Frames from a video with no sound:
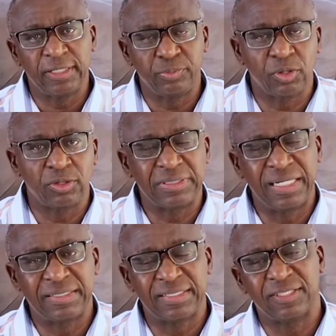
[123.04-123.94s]
8 because
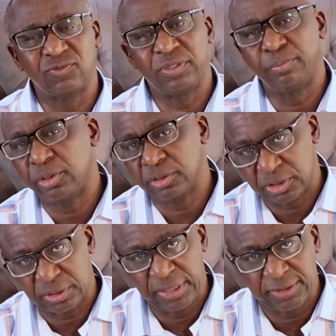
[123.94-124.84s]
9 starts with but.
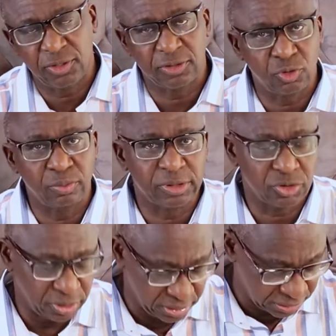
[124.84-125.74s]
Let's just go back
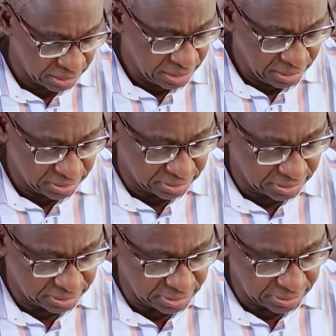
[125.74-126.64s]
to 8. It
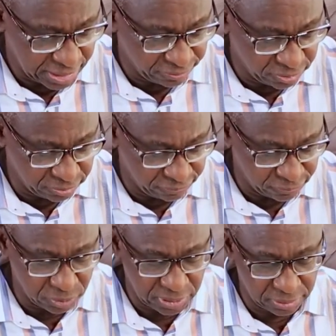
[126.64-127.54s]
says that having
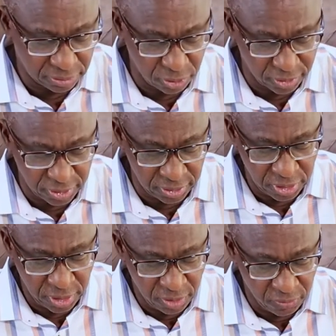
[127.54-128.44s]
food and clothing,
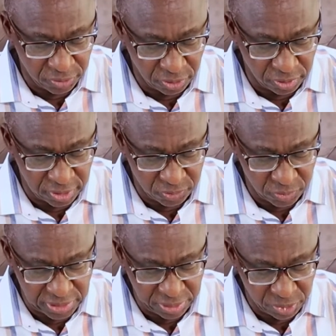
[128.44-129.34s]
with all this
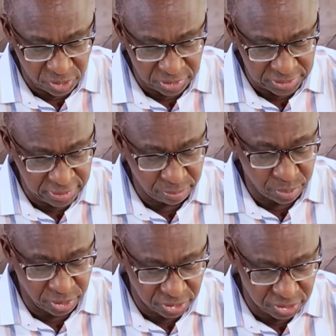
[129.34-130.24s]
we shall be
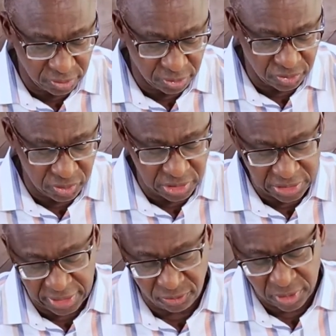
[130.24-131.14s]
content. But those who
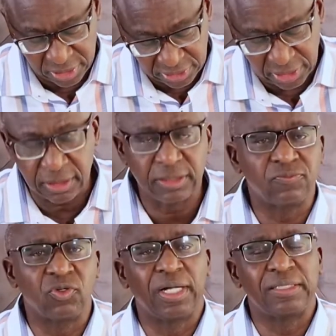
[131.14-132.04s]
desire to exactly.
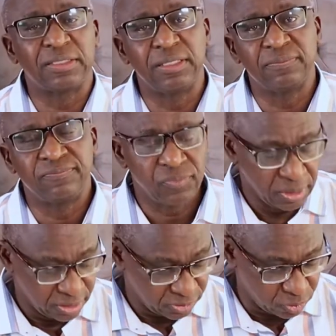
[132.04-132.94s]
So that's it.
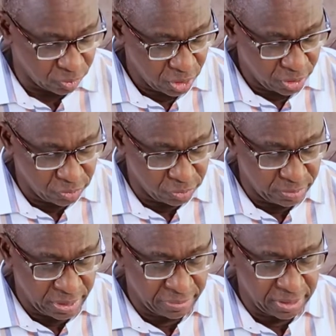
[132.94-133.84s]
So you
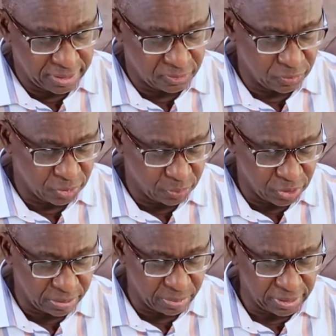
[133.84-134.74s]
remember that we
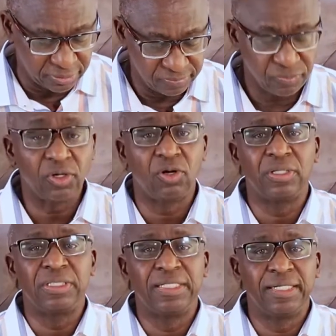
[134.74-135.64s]
spoke about
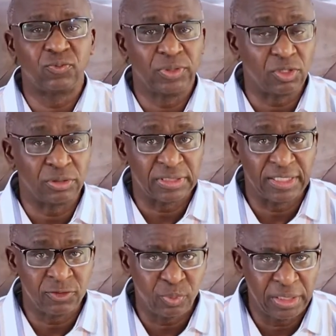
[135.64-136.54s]
godliness with
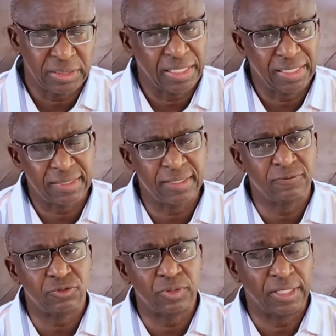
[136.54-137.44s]
contentment and i
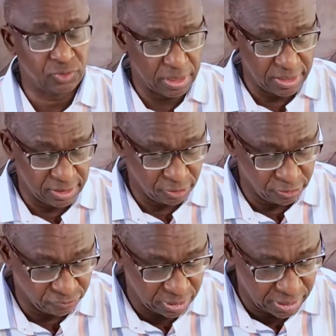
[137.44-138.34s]
think we should actually
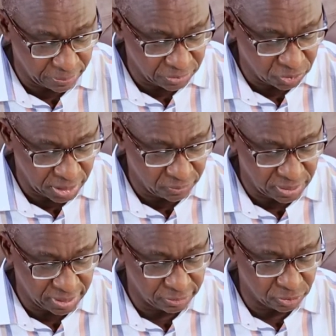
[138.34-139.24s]
overlap so that we
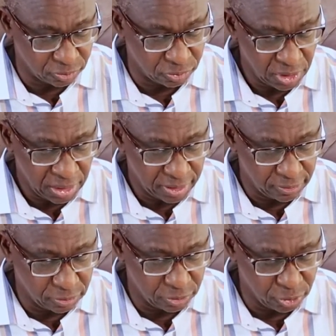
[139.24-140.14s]
can do a
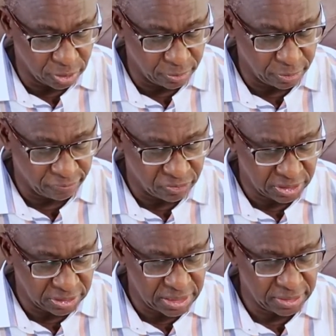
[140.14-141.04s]
good job of
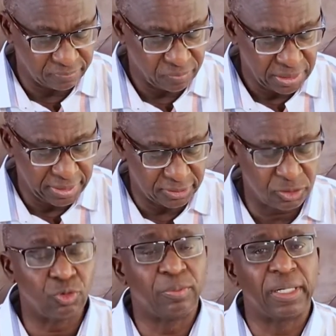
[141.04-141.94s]
this thing let's
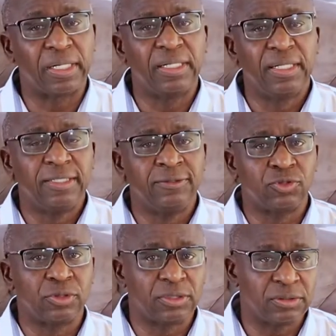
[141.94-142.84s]
go back
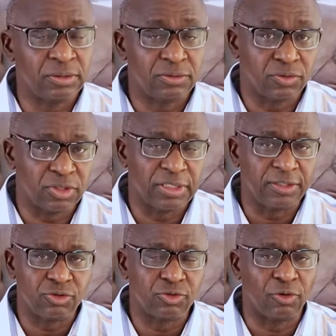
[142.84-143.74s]
into the into the
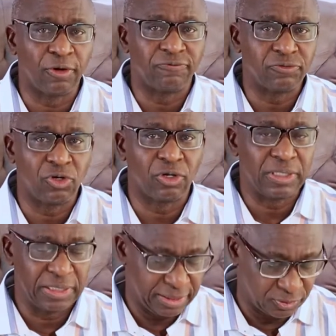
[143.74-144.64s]
issue of
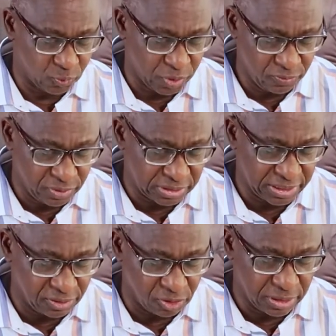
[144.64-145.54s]
godliness when we
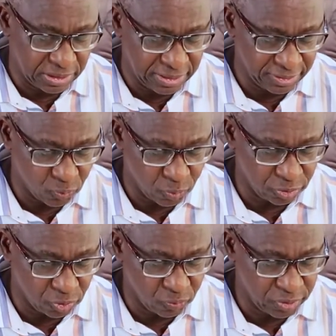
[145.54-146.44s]
say godliness
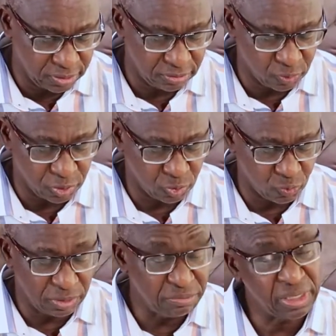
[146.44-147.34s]
what do we what do
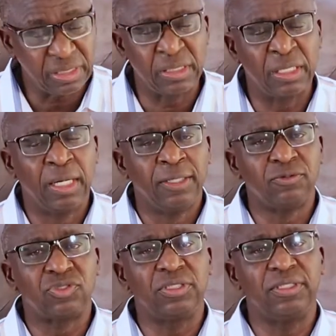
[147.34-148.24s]
we mean
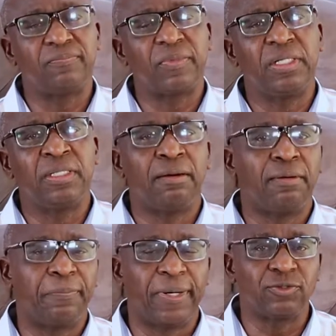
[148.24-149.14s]
you see in
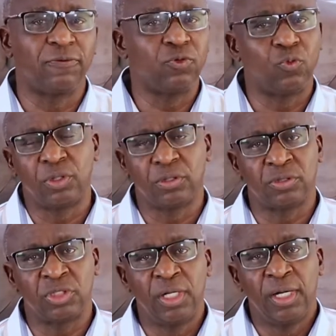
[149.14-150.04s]
our part of the
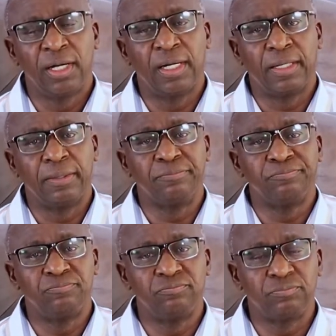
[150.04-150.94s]
world
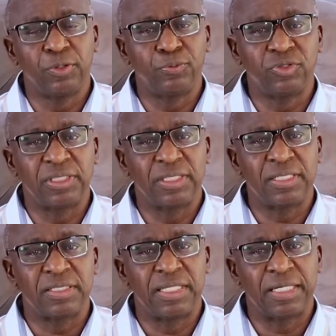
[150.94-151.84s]
um, people say
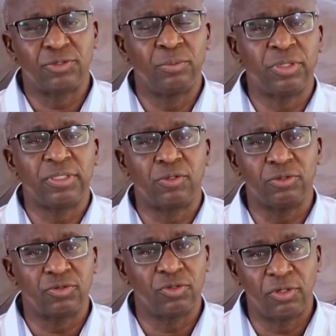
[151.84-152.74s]
things like somebody
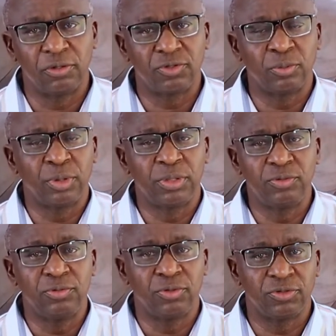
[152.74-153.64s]
close to god somebody
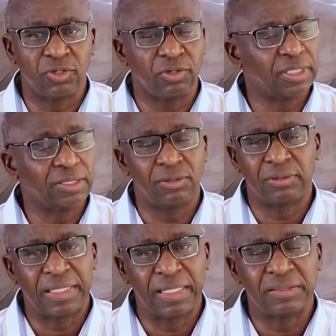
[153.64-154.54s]
who knows god and
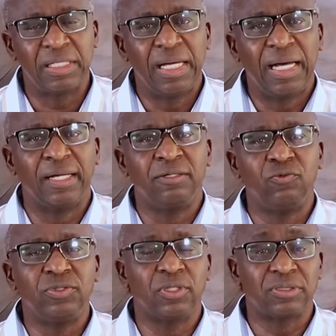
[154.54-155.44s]
all that and
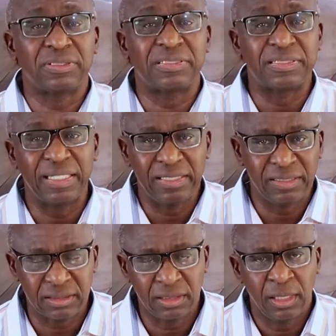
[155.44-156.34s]
we just say
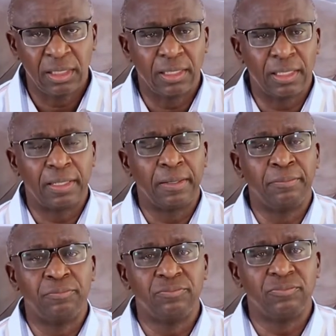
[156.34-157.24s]
it
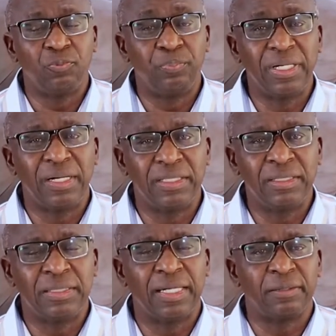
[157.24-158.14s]
um,
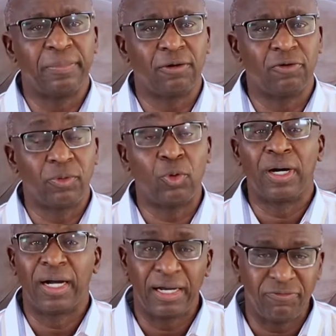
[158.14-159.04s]
bearing at the back of our,
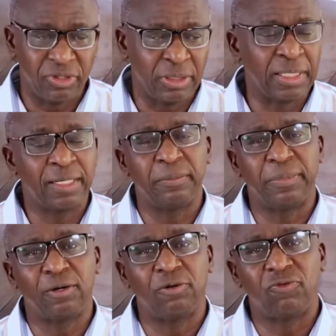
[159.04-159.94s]
or having at the
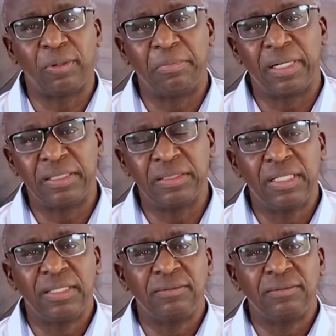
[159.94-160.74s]
back of our mind